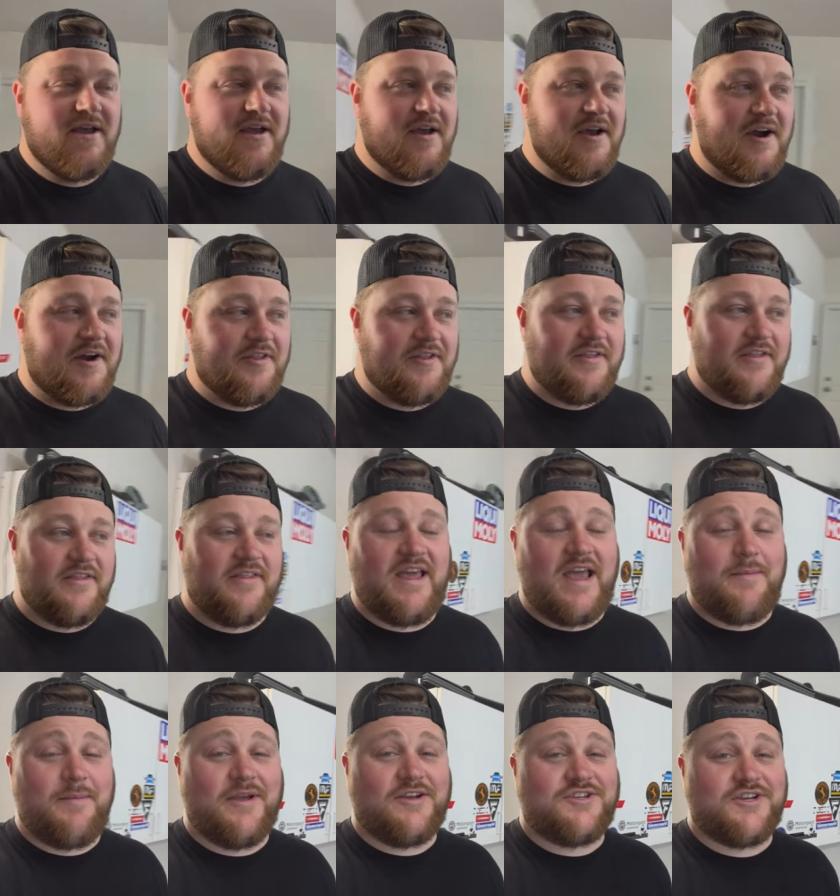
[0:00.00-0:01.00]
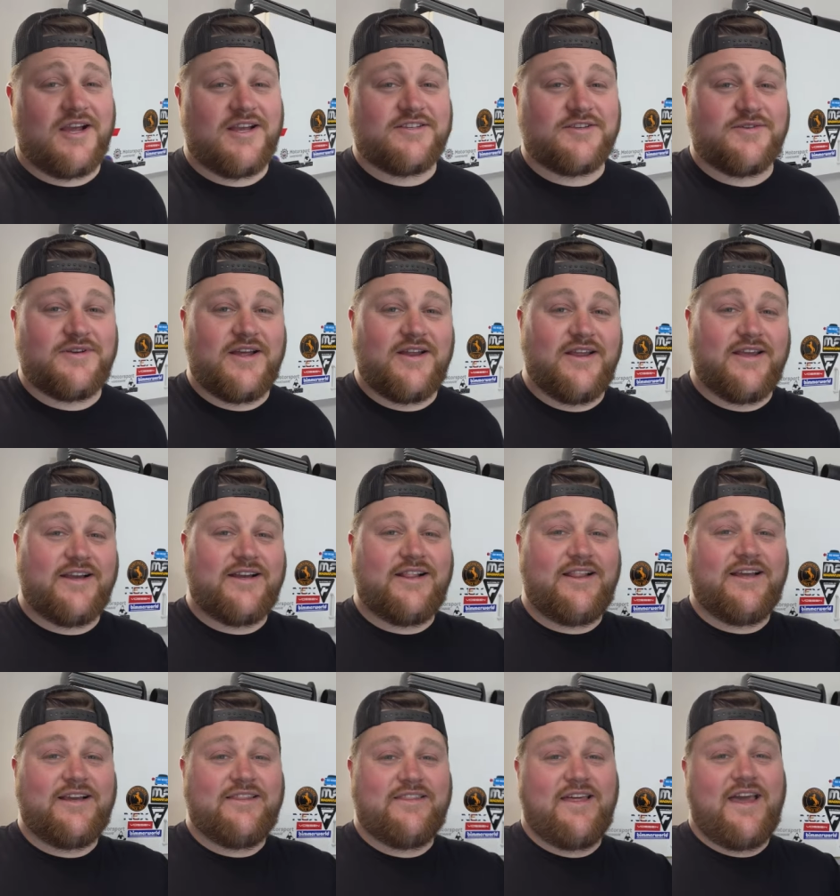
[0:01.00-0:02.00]
Other than that, make sure you guys go down and
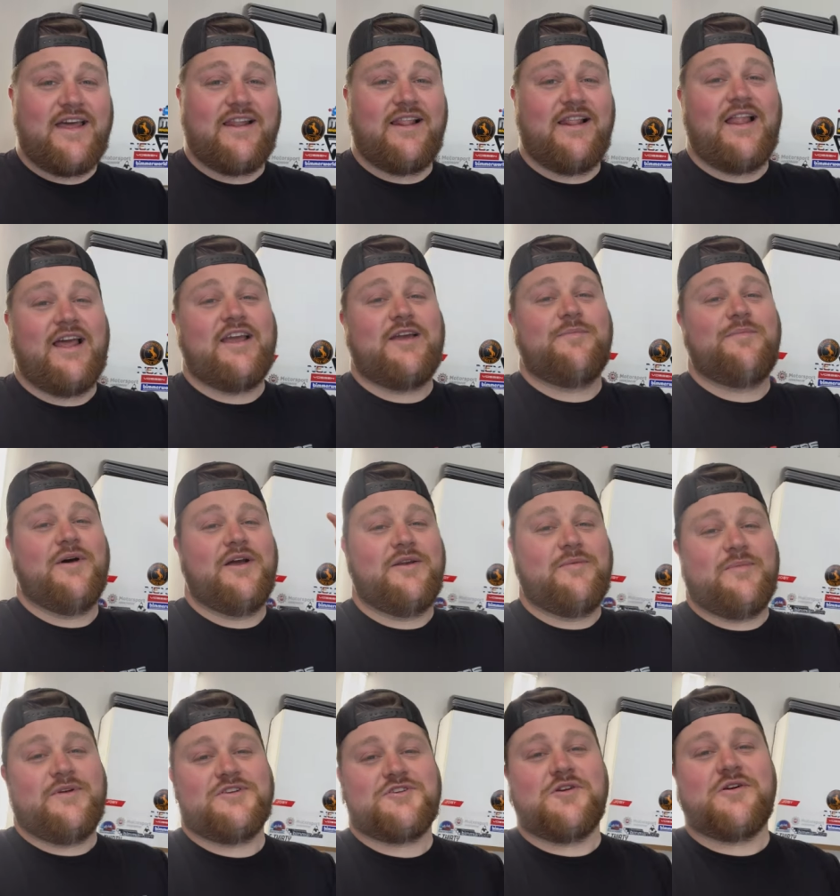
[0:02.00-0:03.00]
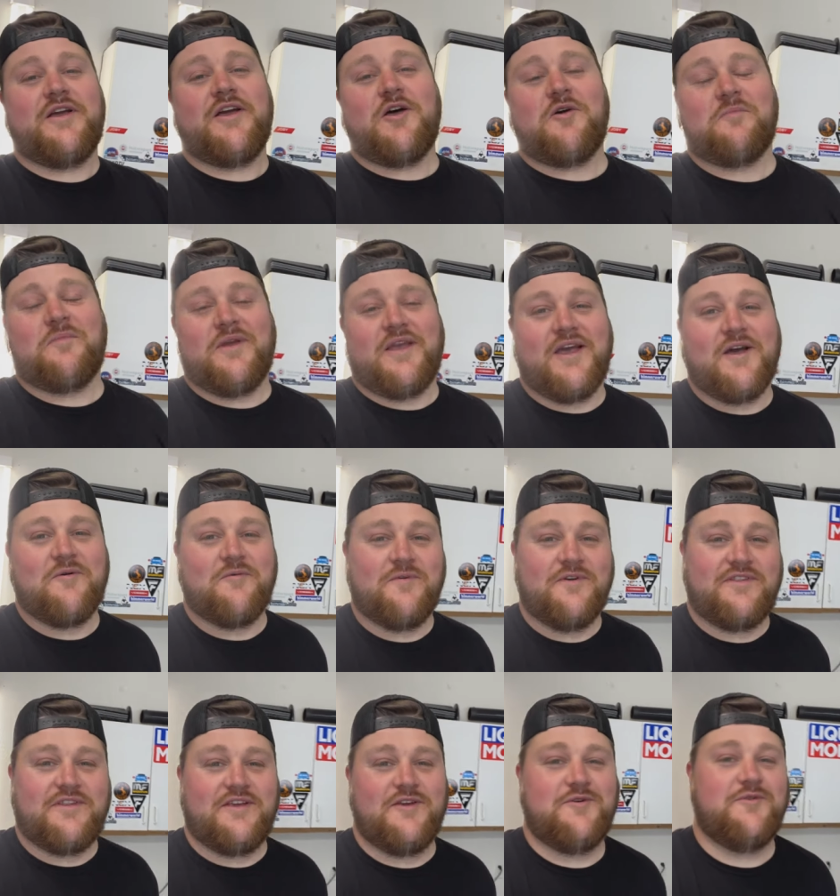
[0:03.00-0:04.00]
click that like button. Be sure to help me out with
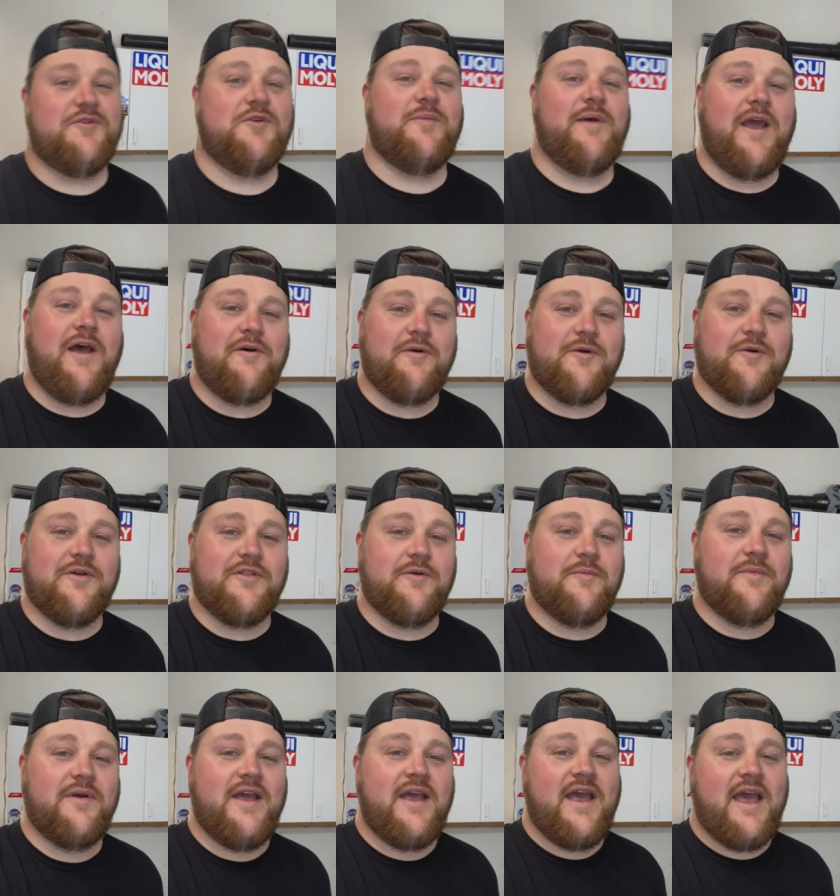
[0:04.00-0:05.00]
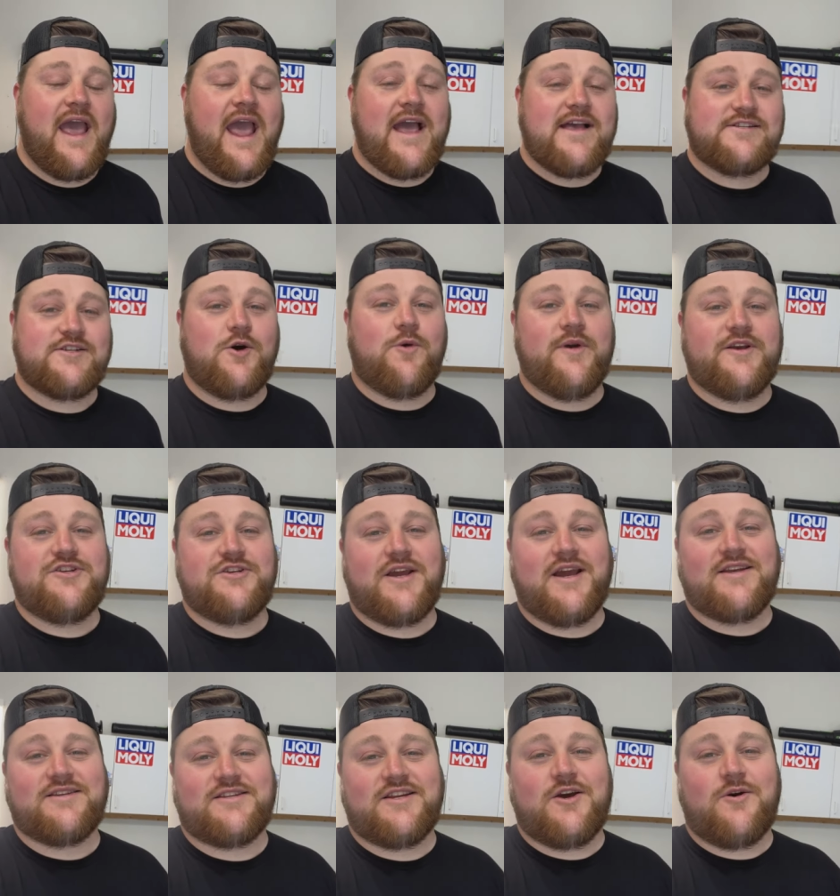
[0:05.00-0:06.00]
the YouTube algorithm. As always, you
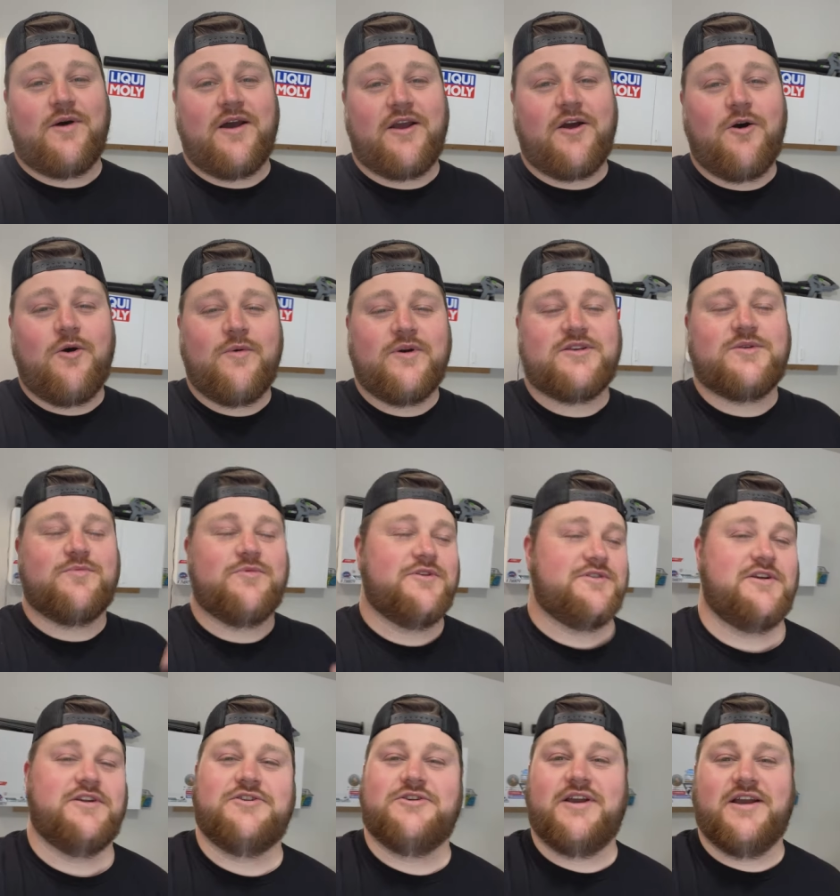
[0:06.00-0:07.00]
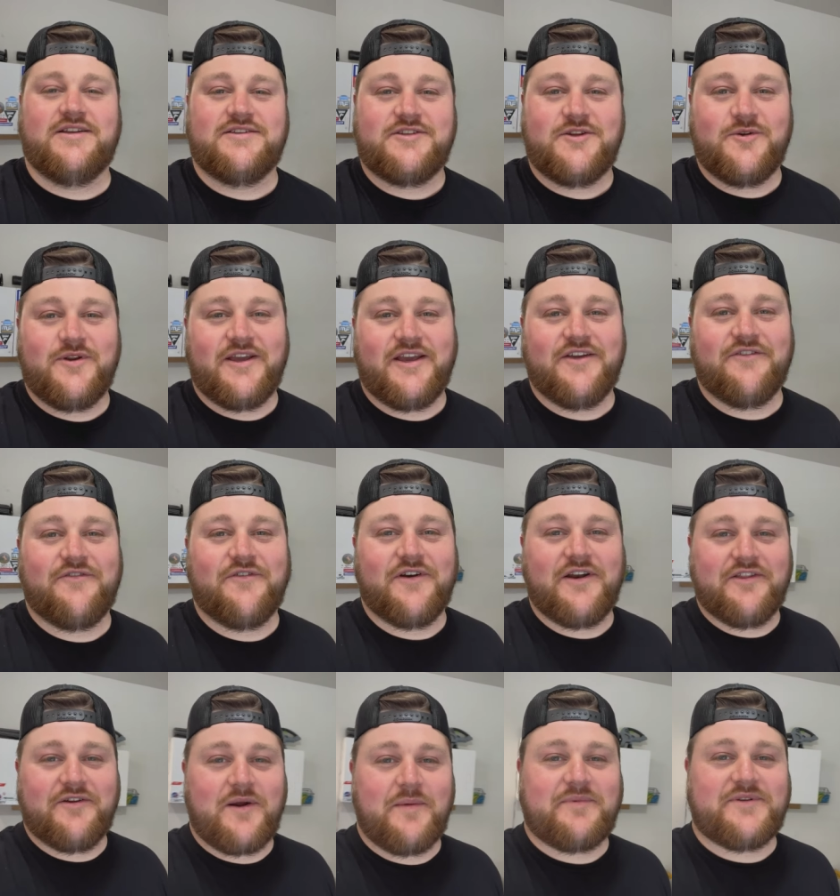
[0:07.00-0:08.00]
guys know I always appreciate you guys tuning in for
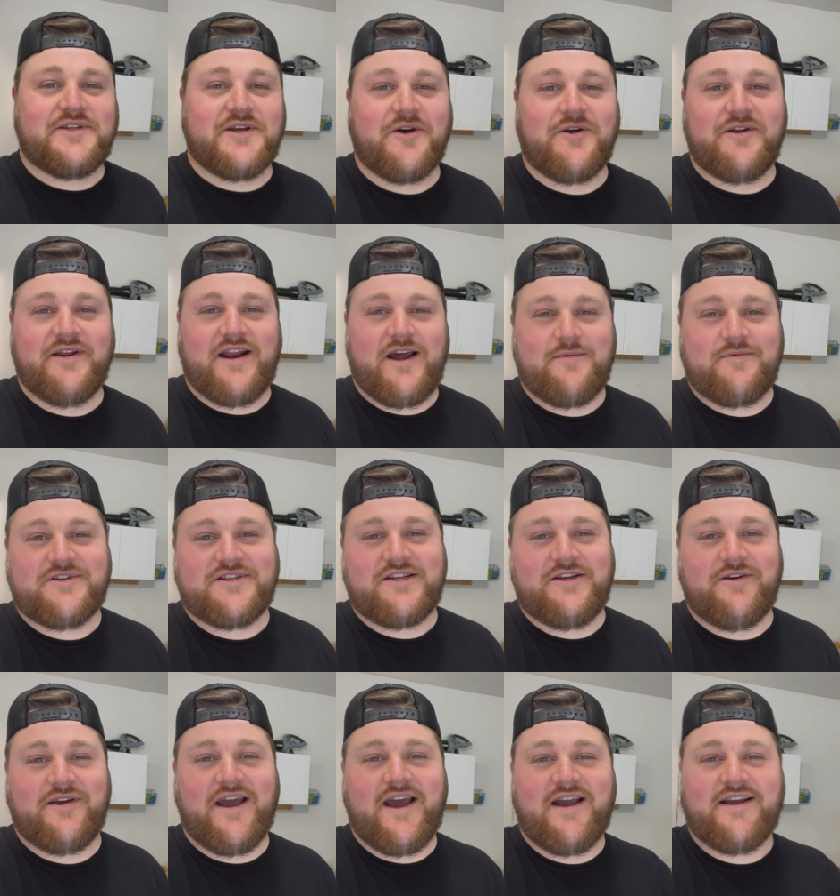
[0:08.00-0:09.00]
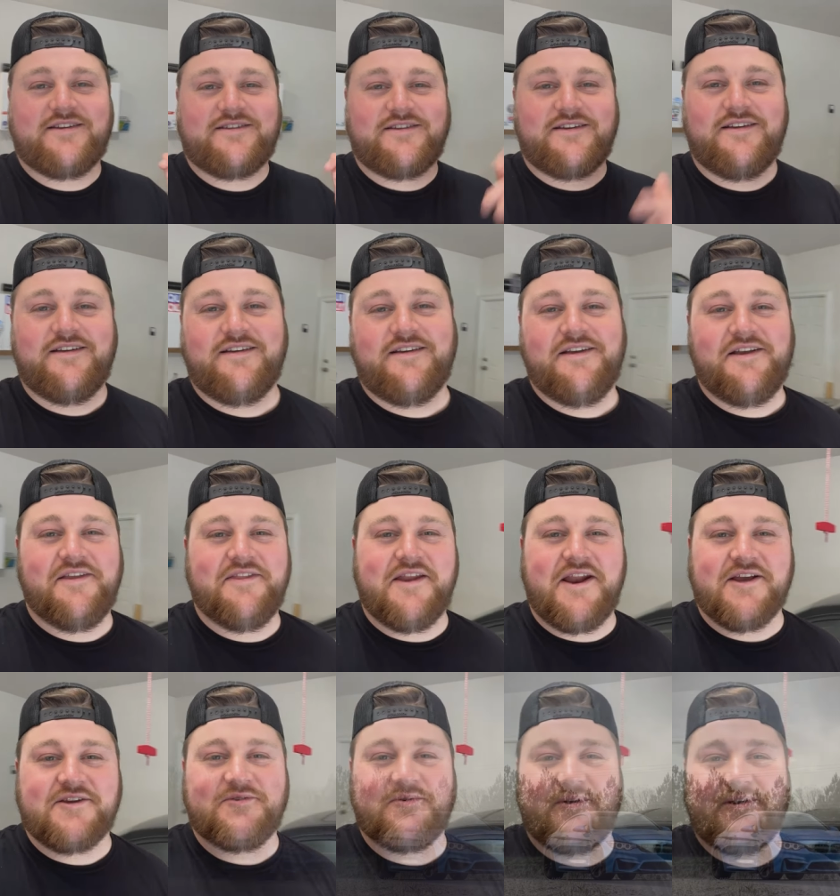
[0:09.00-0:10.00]
another episode, and I will see you guys in the
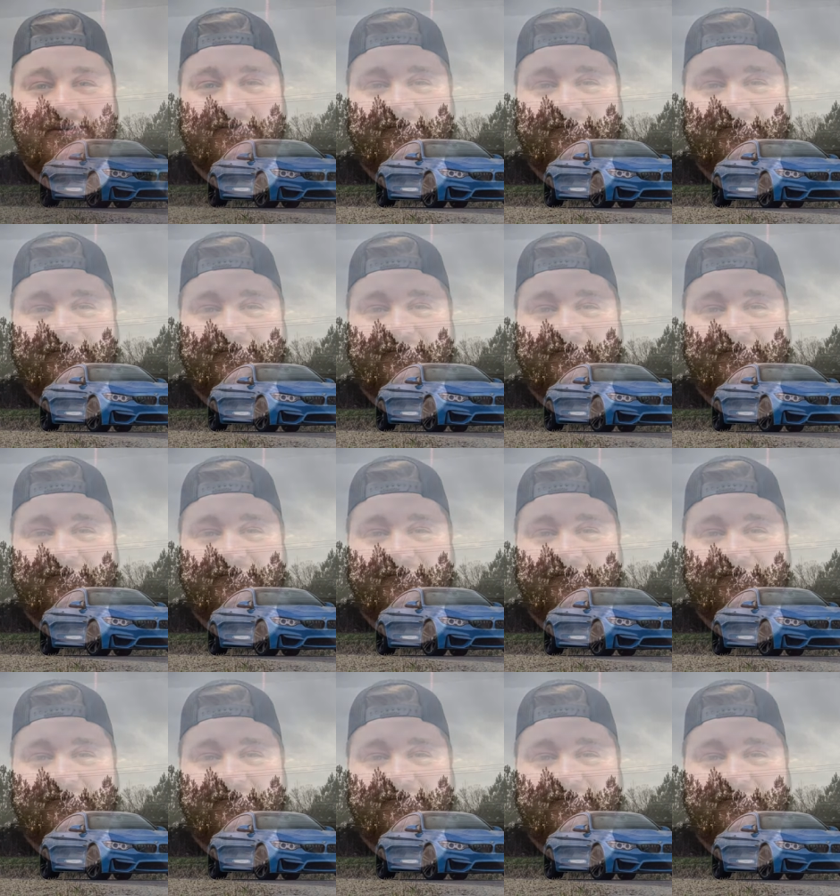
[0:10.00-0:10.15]
next one.